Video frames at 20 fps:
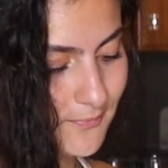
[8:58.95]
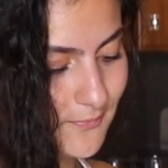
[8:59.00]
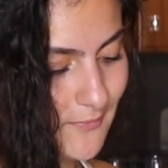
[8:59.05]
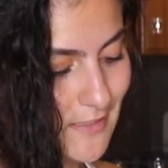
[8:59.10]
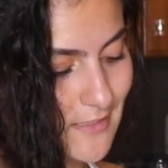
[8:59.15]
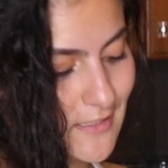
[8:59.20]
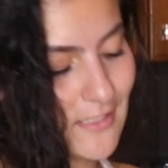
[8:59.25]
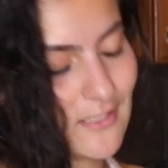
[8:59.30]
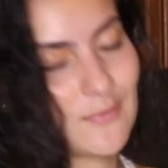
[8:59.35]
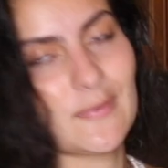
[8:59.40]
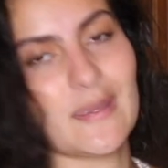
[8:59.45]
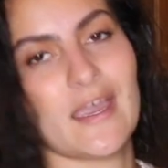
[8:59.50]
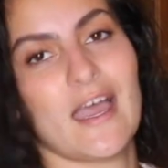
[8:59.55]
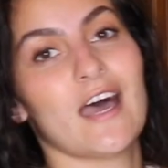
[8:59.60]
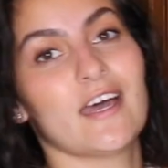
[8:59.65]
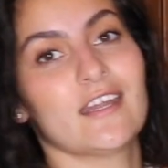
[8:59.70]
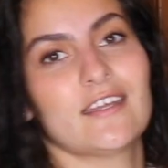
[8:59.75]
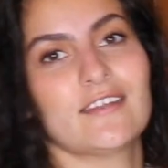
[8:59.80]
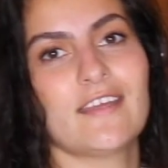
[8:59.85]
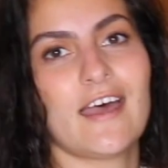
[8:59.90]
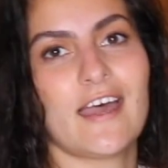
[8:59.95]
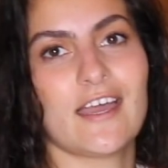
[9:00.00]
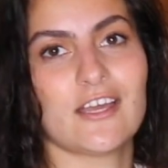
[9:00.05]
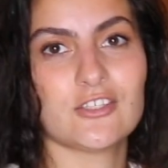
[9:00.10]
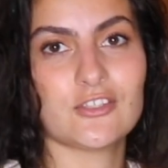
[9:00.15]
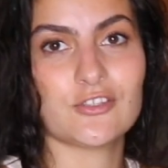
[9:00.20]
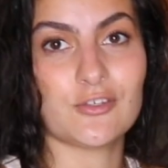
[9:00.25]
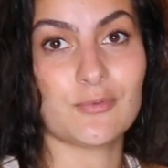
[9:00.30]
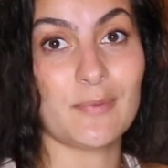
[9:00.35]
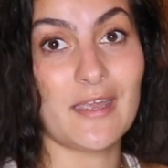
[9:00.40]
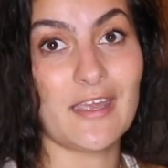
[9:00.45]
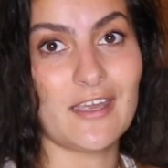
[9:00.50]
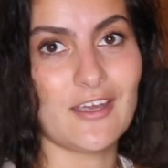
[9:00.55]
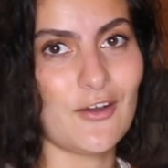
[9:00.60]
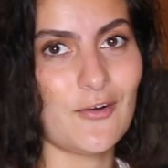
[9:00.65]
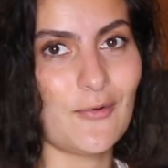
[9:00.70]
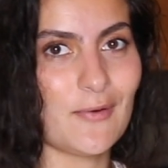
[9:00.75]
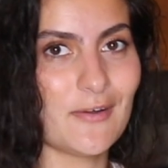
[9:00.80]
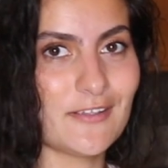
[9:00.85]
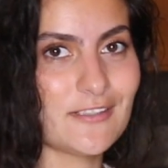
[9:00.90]
It's because we added the extra
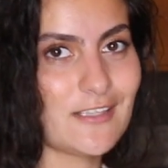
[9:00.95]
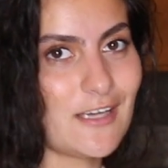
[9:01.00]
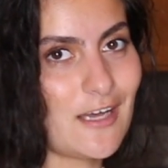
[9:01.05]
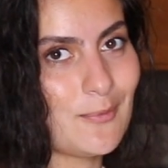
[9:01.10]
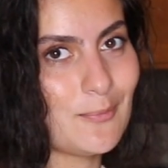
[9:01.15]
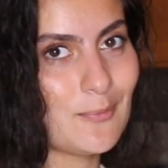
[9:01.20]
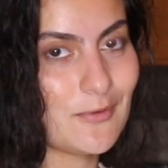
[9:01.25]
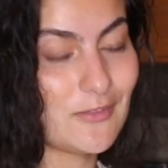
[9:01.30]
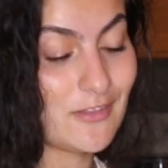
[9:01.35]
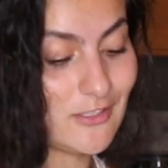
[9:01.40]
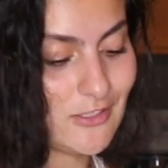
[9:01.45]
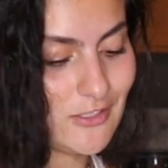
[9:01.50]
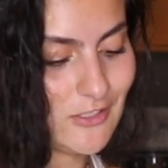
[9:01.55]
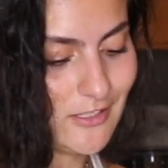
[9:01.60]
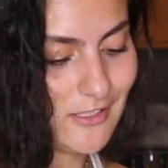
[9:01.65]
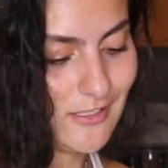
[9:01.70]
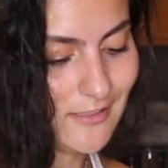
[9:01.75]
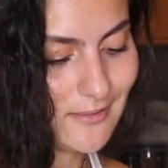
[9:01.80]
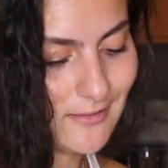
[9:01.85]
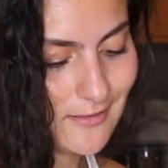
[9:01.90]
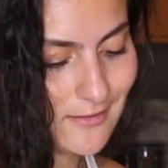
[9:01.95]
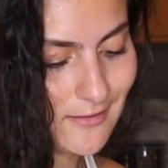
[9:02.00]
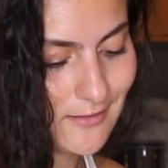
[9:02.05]
panko on top with the cheese.